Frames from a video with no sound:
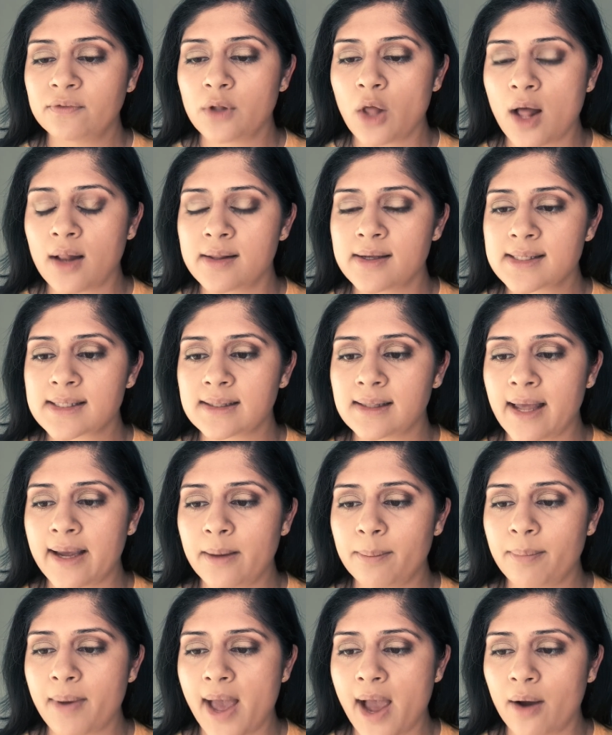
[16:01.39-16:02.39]
Flawless
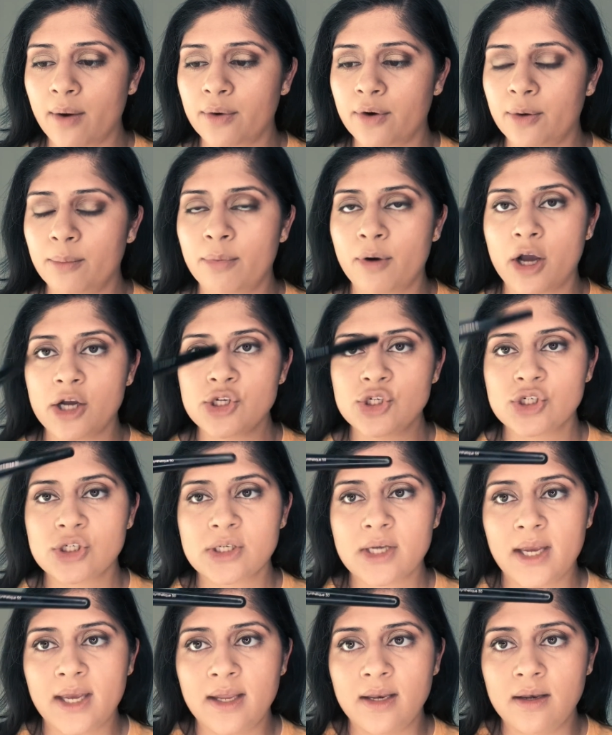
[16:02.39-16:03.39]
Light Powder
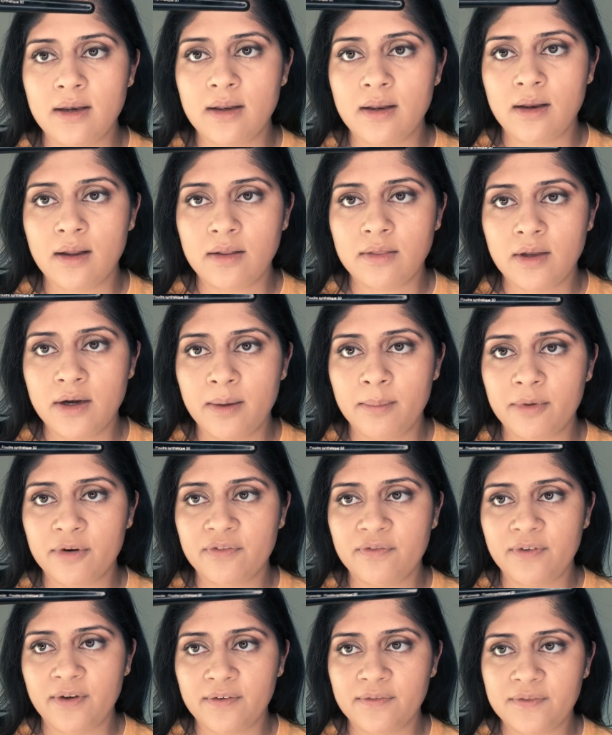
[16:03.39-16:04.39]
Brush in the number
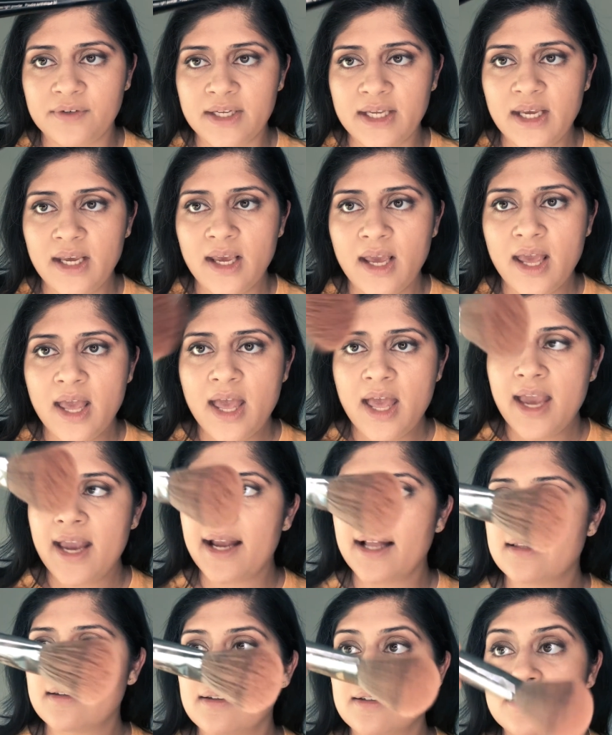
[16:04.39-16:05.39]
50.
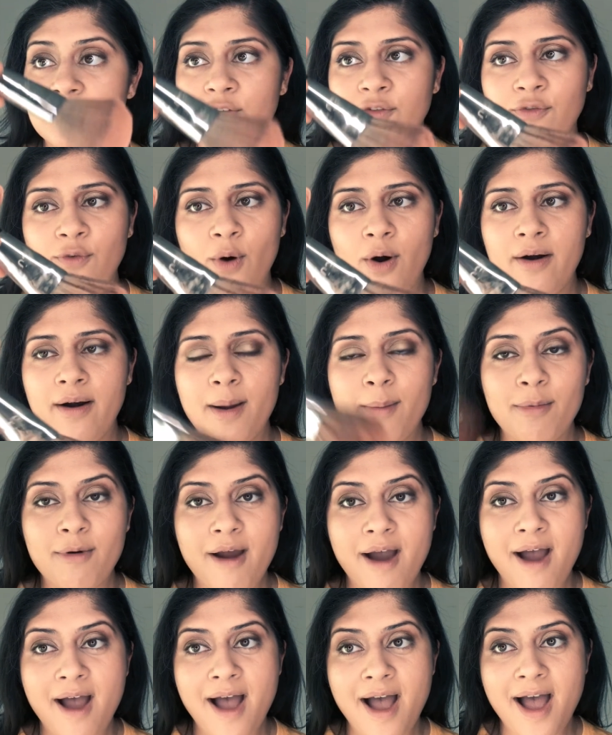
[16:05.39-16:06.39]
It's a Sephora
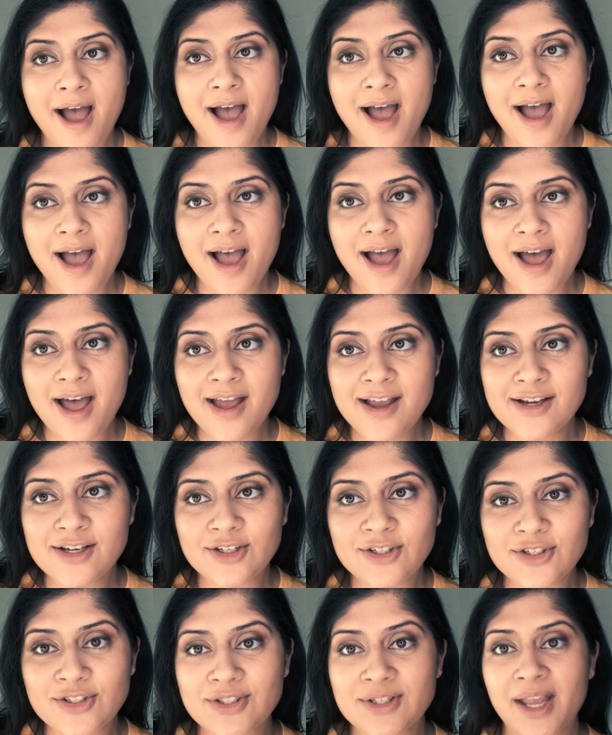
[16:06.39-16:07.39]

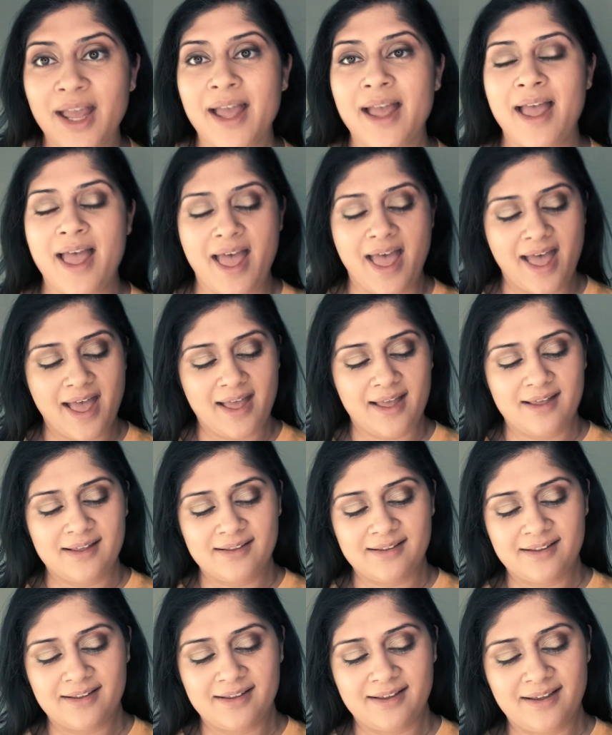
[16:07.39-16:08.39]
brush.
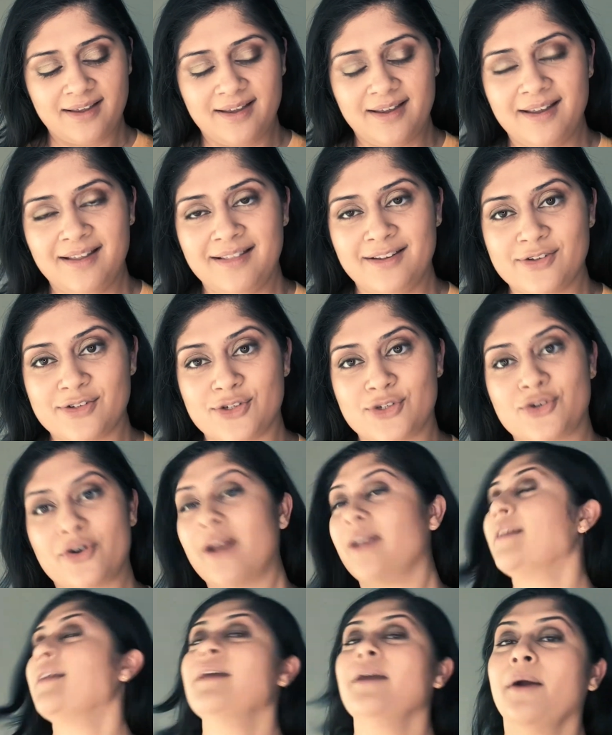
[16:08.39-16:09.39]
There's a
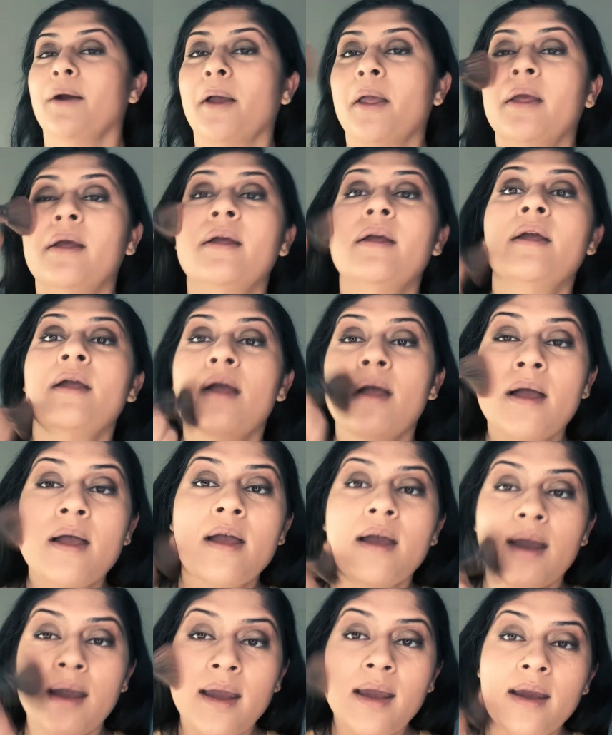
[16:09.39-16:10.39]
trend here.
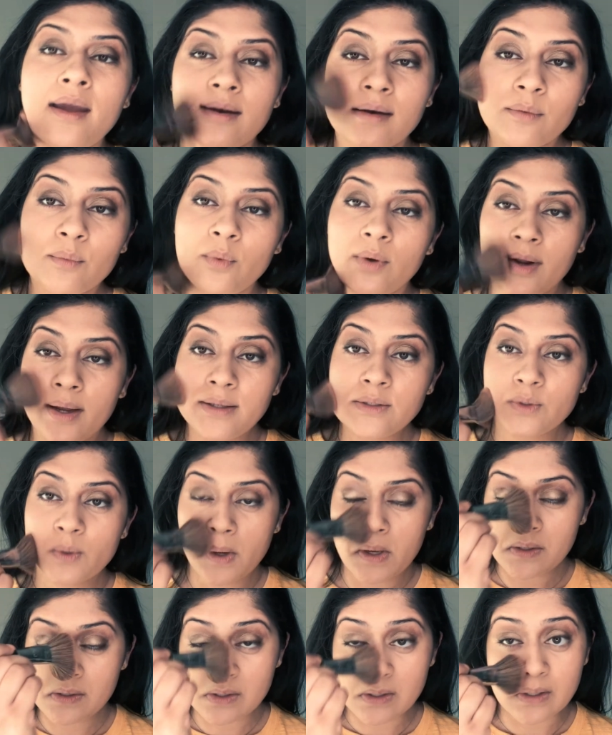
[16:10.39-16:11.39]
And what I do
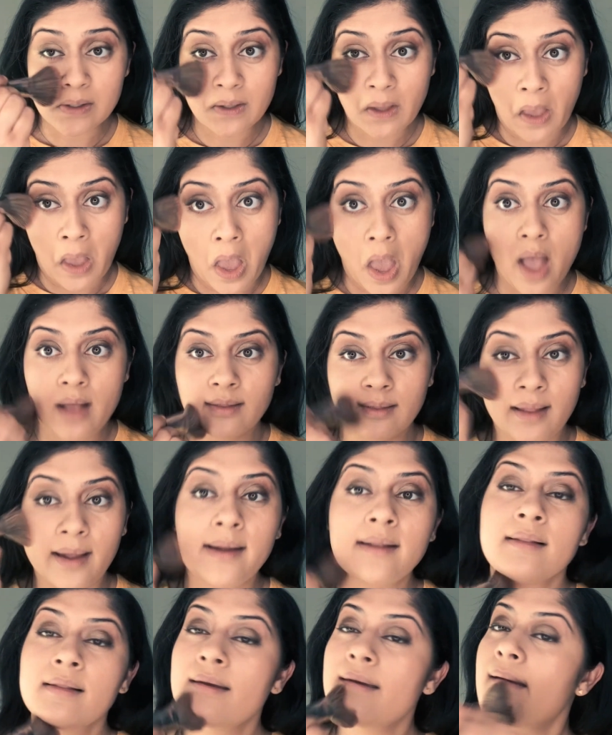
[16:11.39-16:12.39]
is just
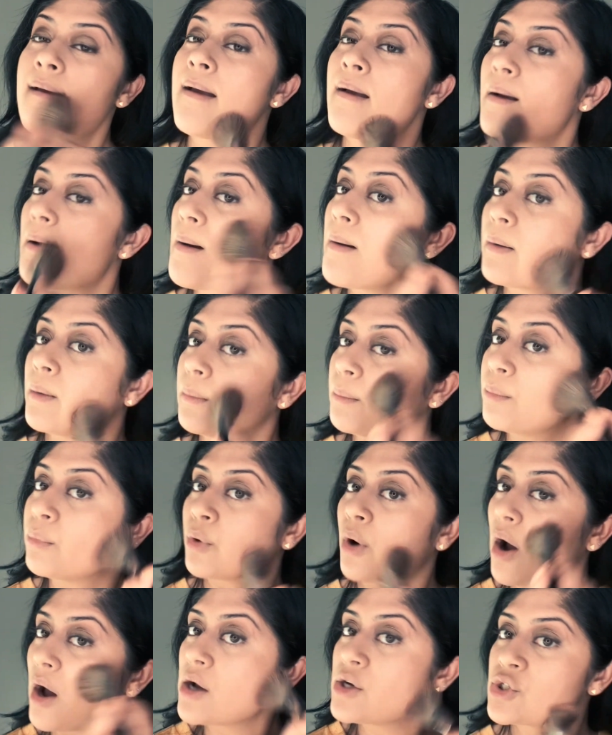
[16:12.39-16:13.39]
lightly
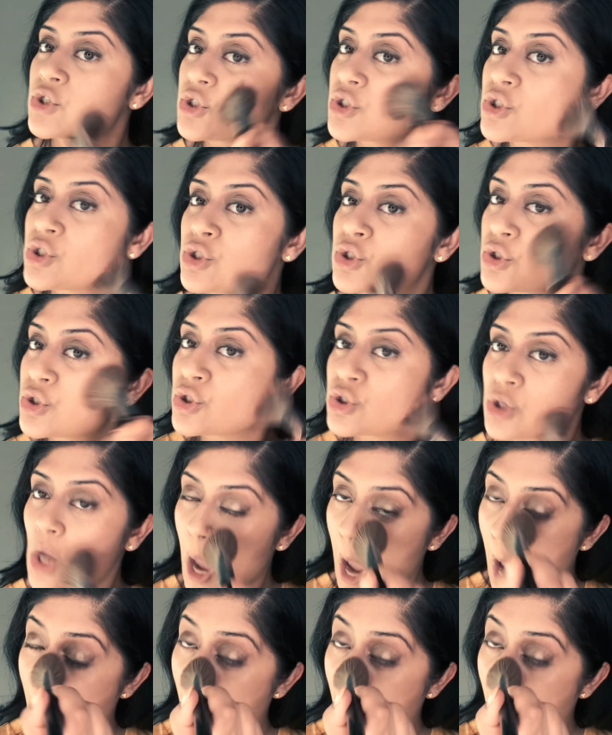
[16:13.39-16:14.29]
brush